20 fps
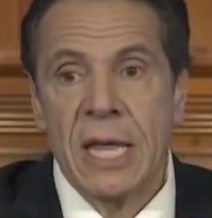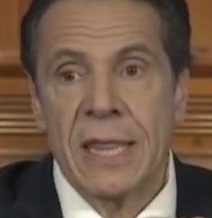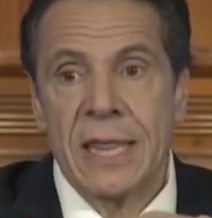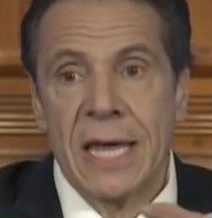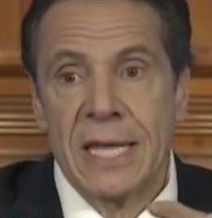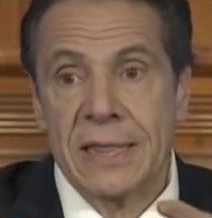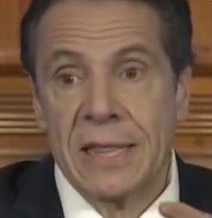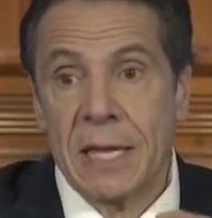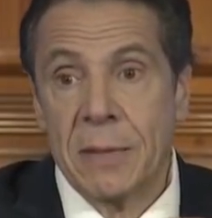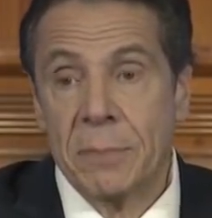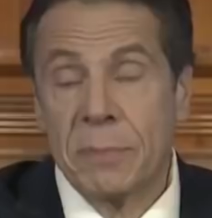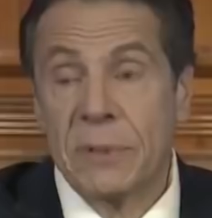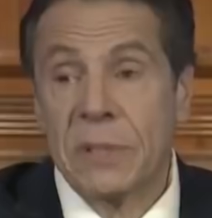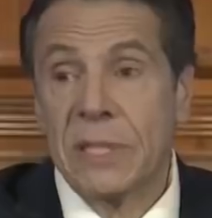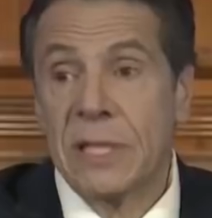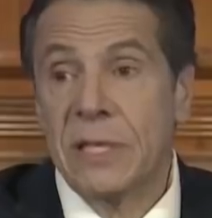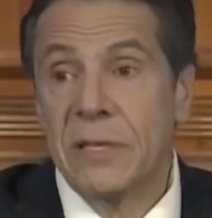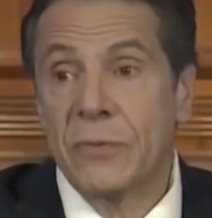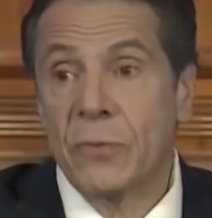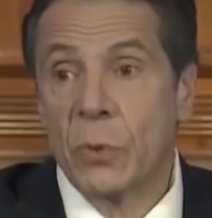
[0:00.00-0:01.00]
that they
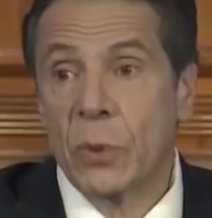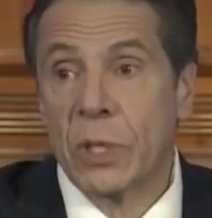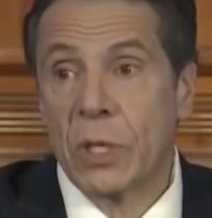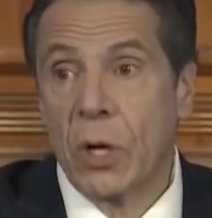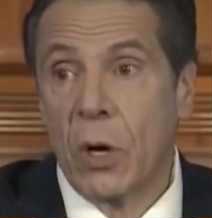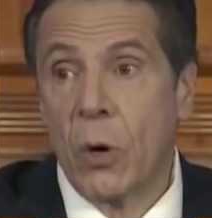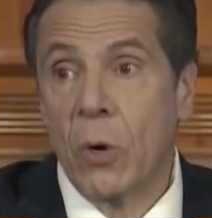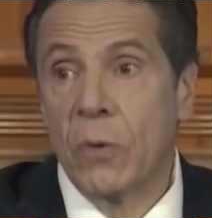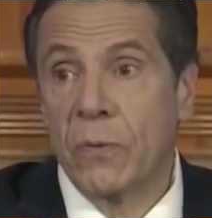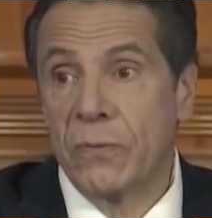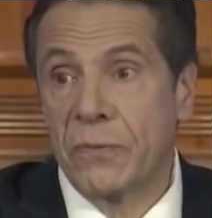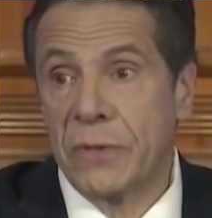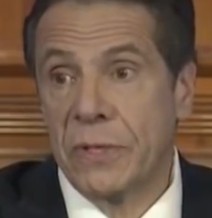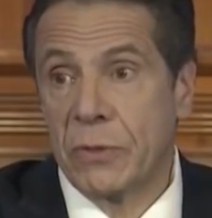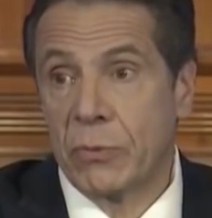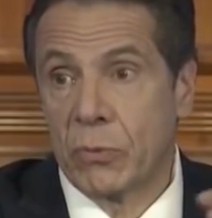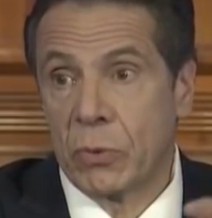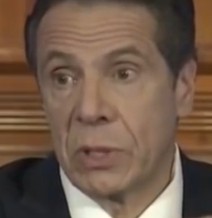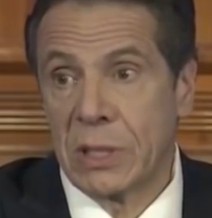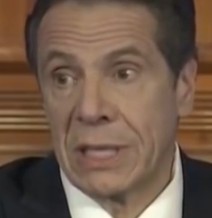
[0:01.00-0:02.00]
believe were
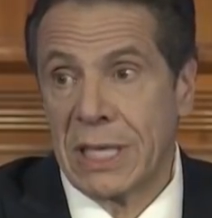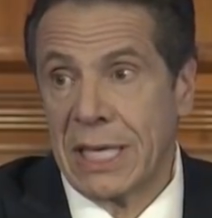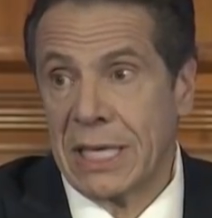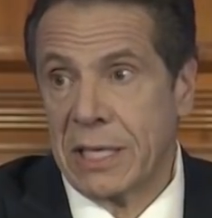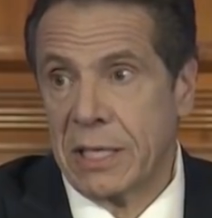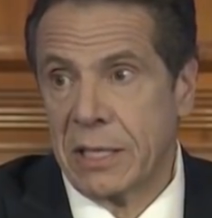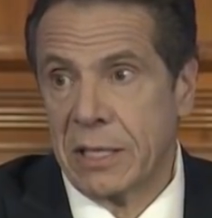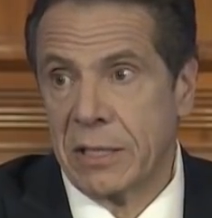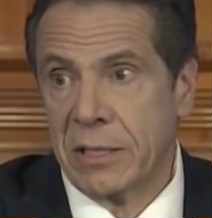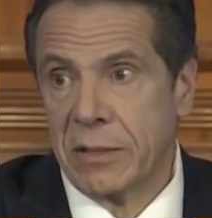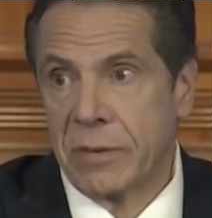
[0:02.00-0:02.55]
COVID-related.